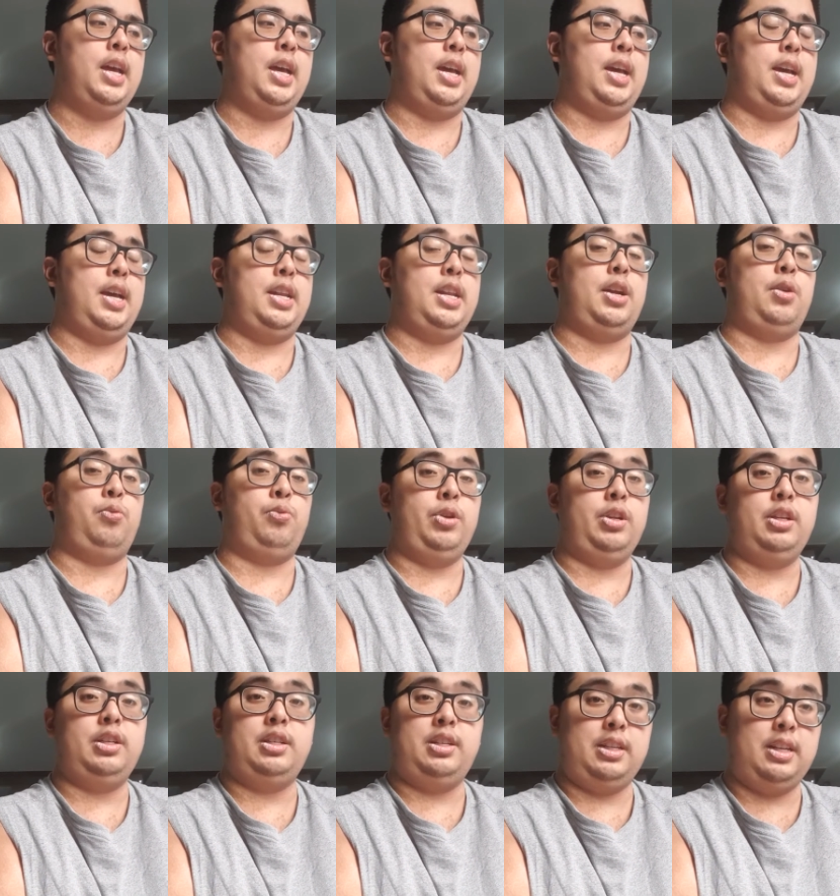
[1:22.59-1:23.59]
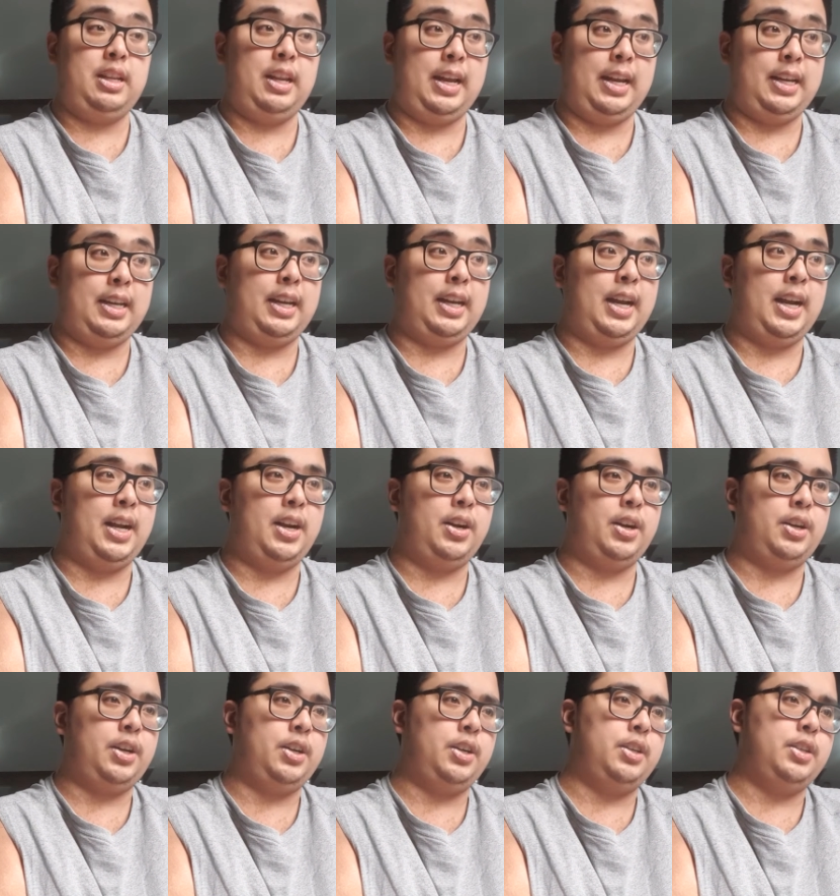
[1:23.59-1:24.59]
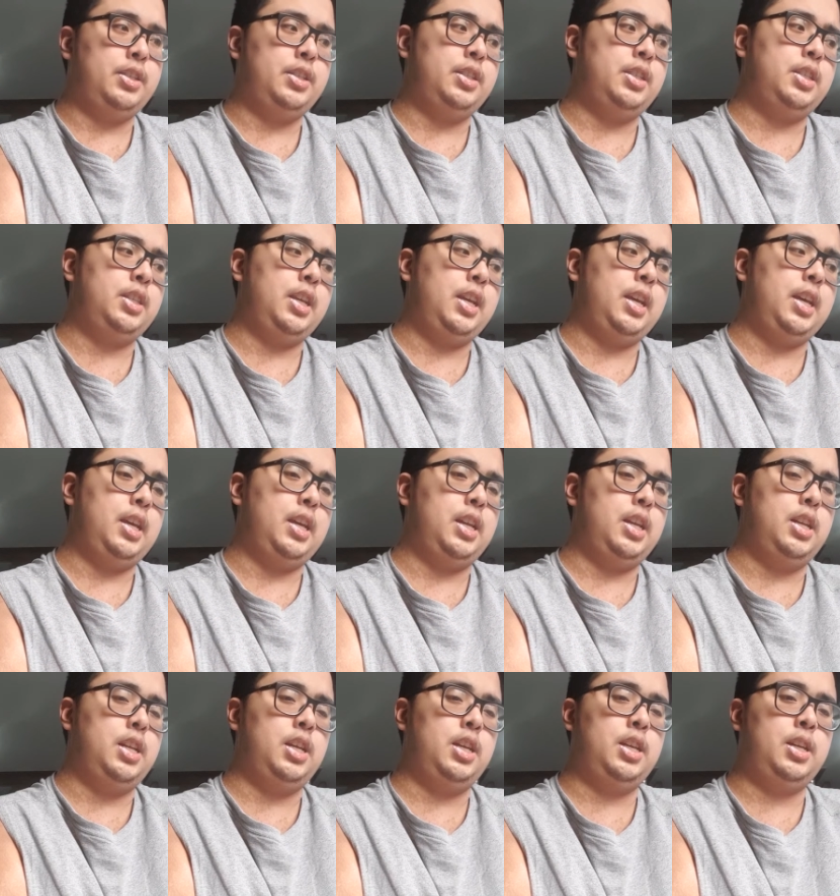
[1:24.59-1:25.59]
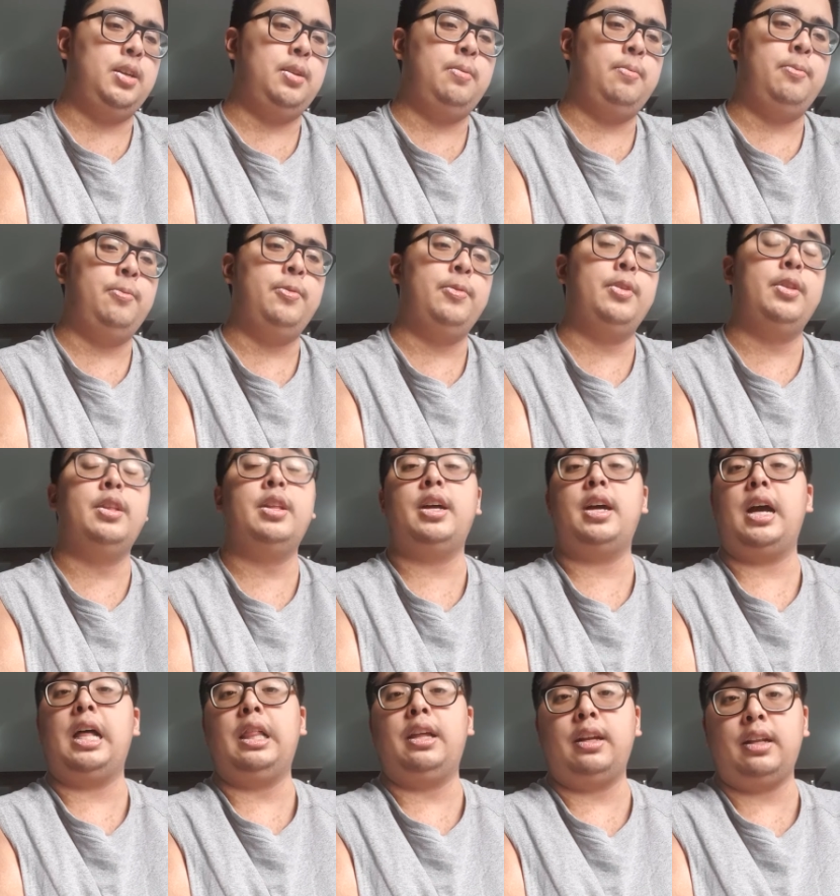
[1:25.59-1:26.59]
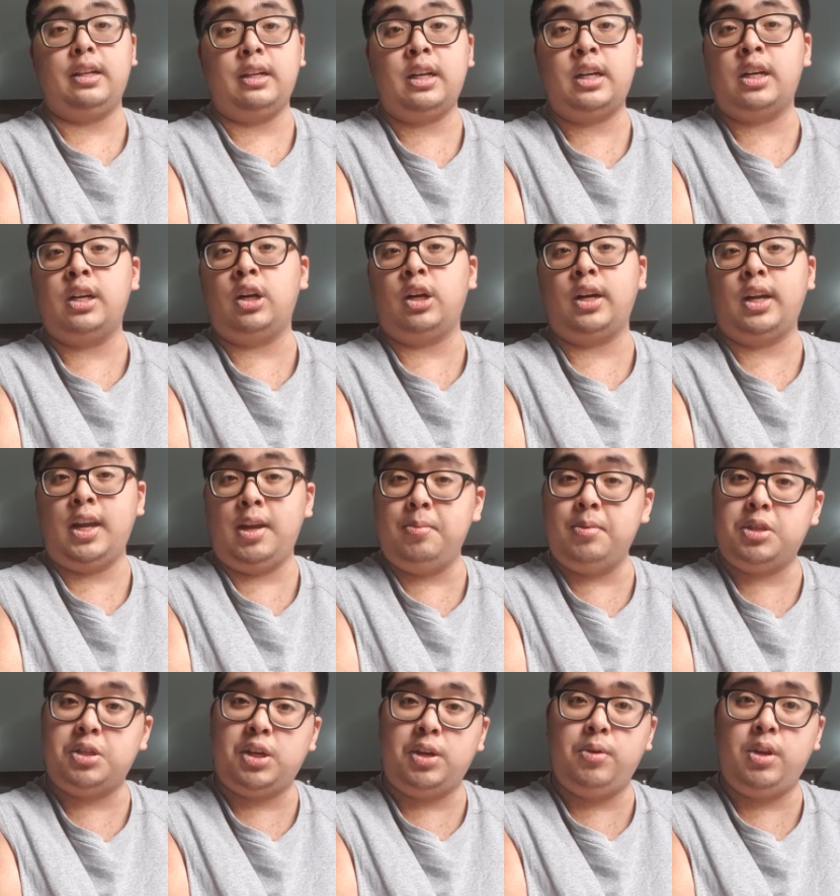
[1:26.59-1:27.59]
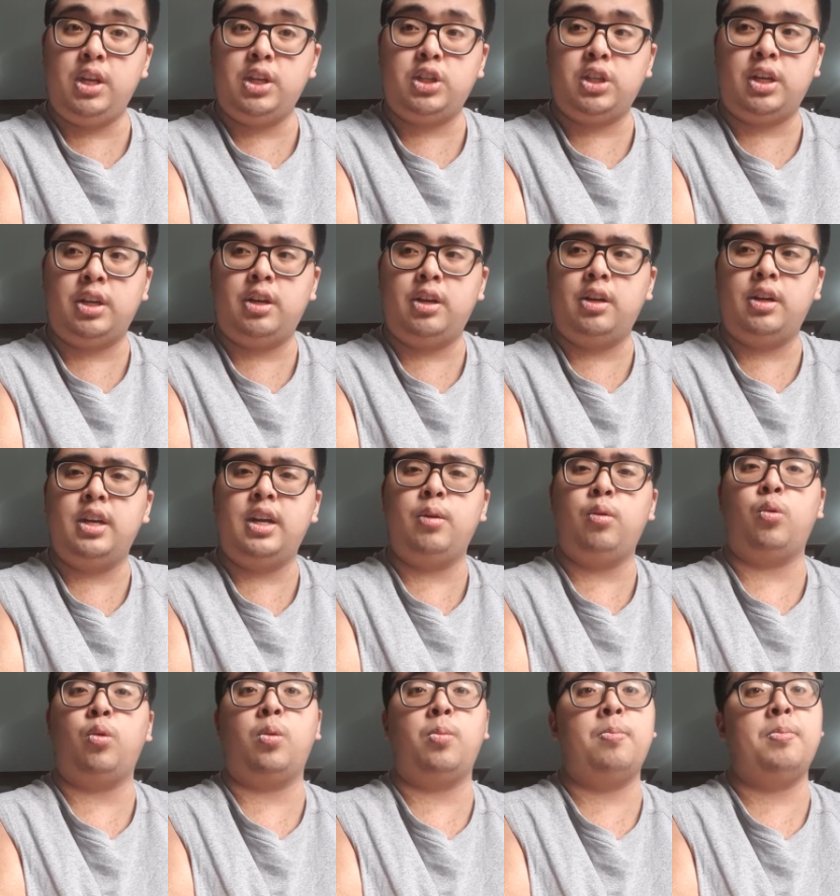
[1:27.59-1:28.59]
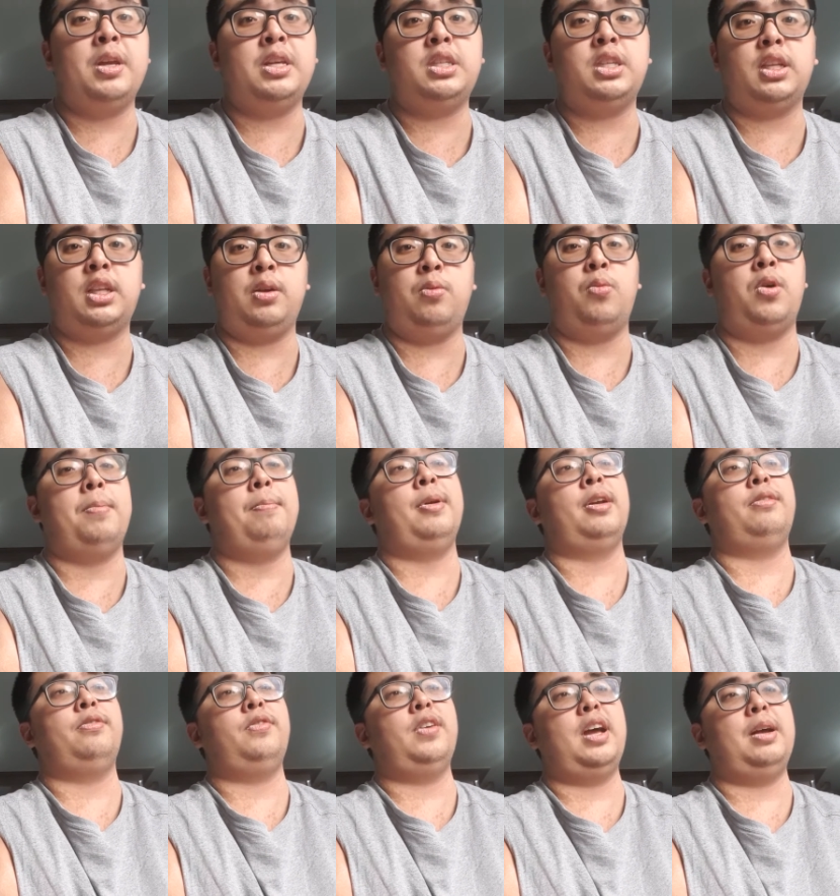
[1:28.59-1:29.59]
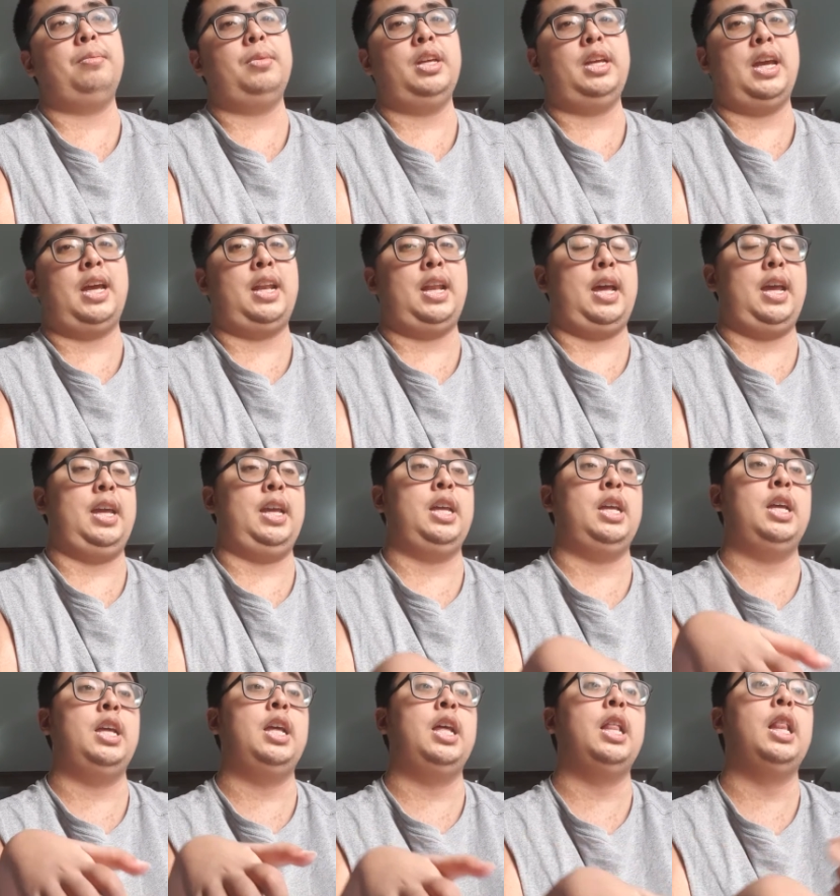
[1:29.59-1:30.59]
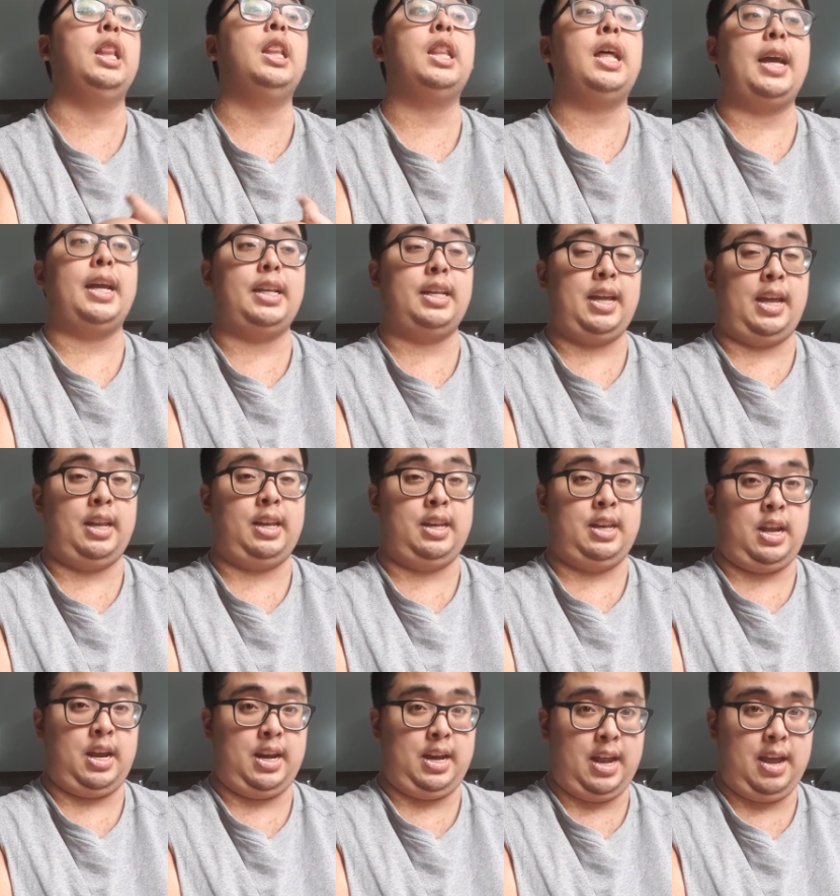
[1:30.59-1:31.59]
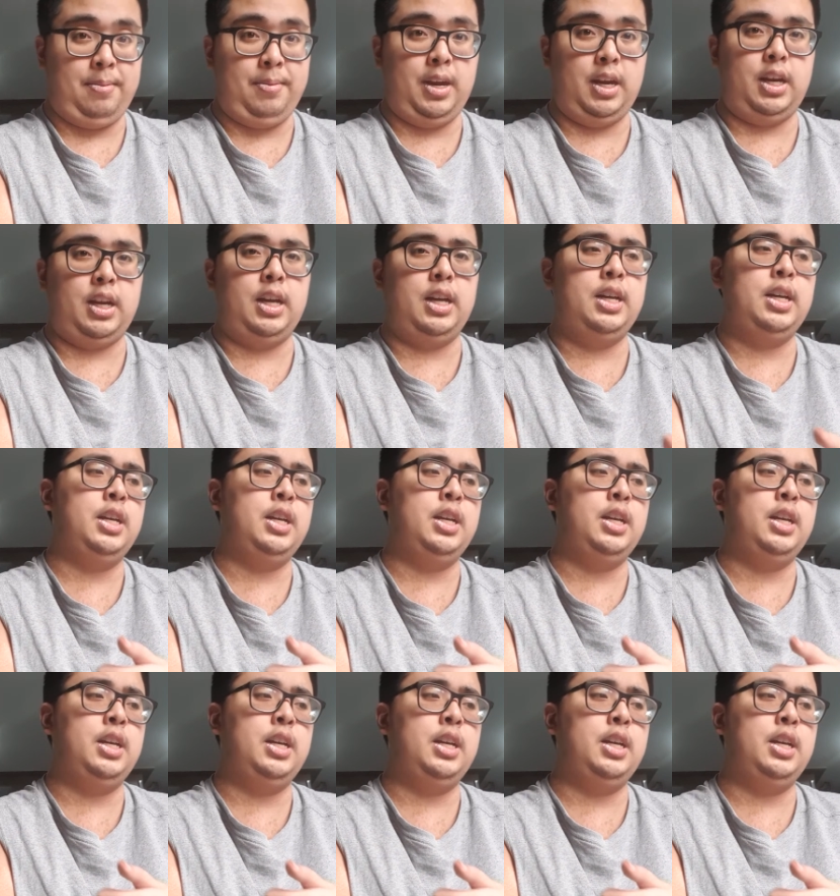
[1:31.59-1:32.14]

And I really did like the characters and I love their chemistry with each other. They were basically one big family, and I like that dynamic.